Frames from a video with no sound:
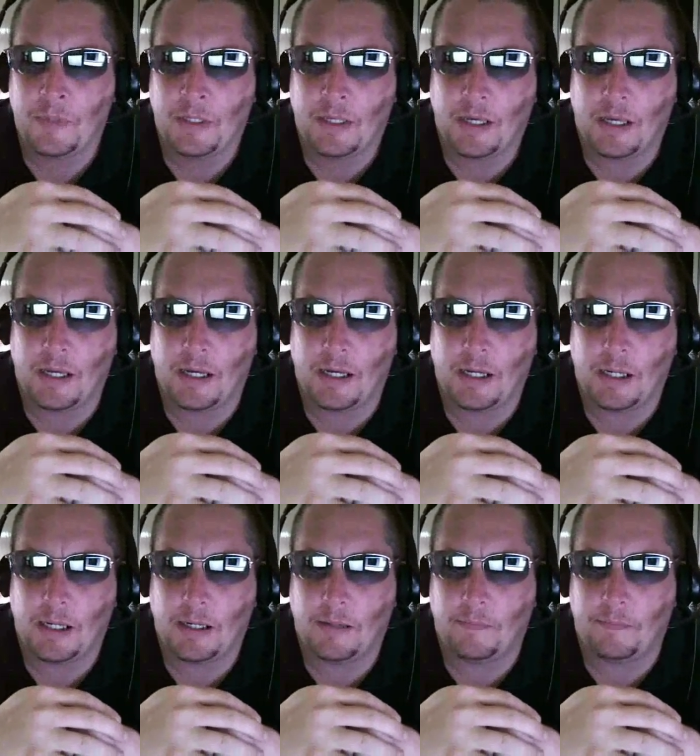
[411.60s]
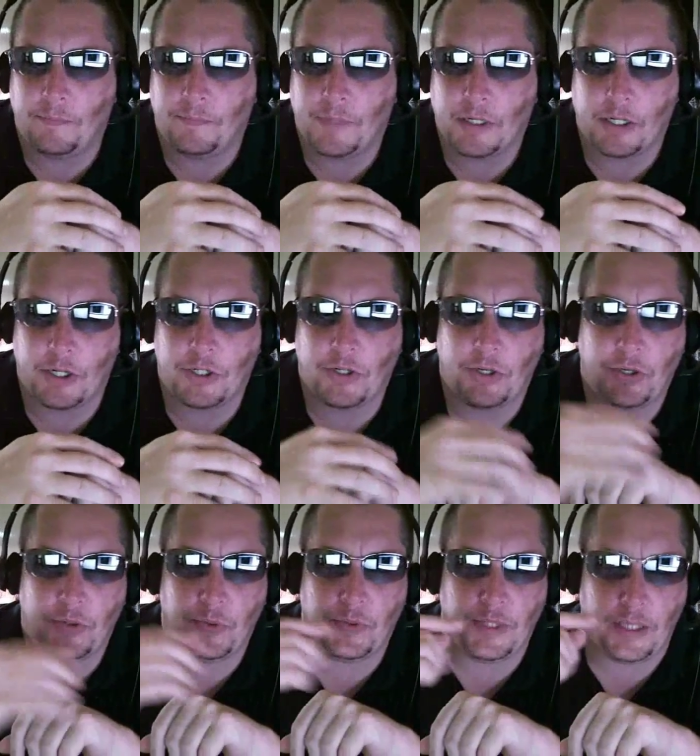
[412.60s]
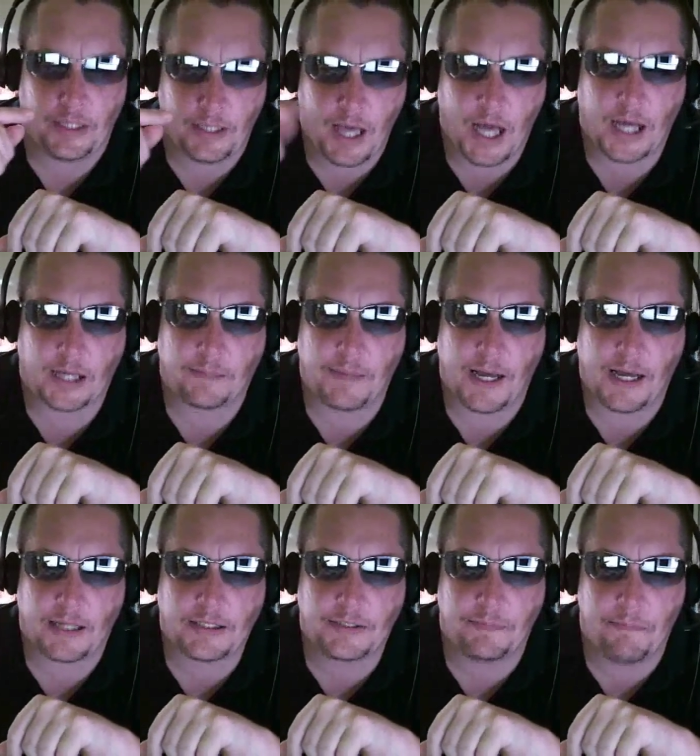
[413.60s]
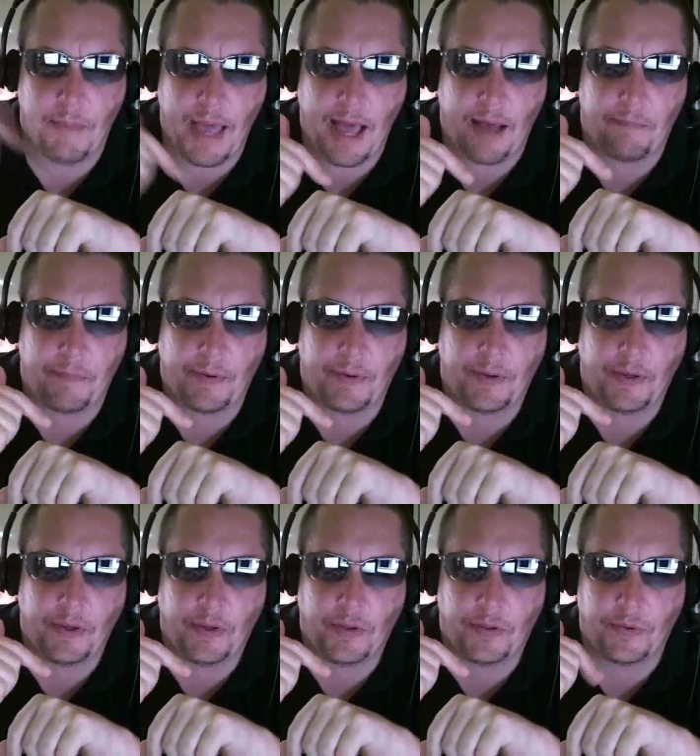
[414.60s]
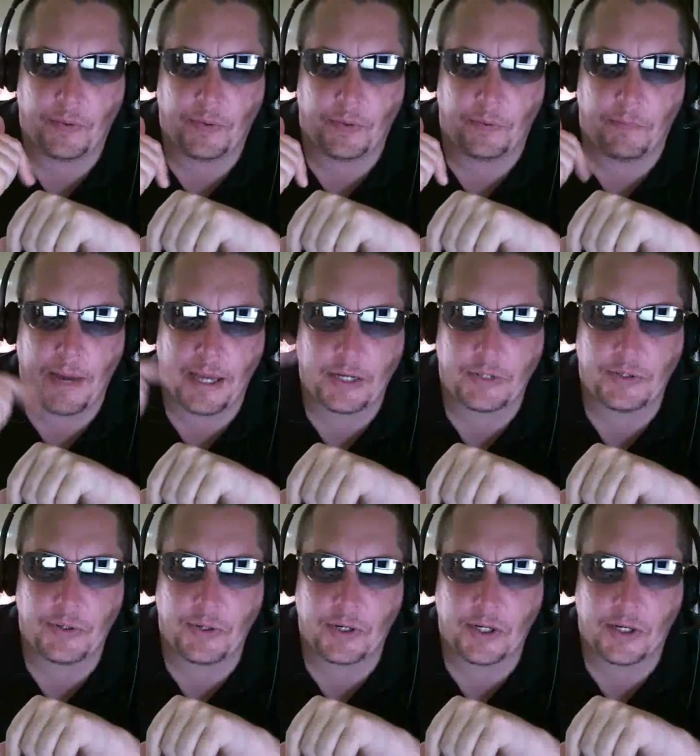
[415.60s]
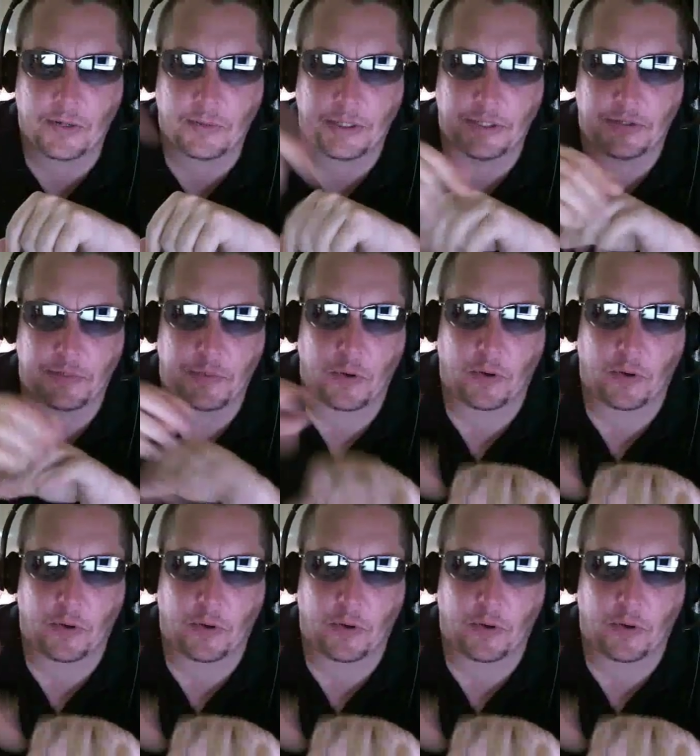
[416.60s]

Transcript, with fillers: um, I'm going to show you the Yog Box map through Minutor, which is a program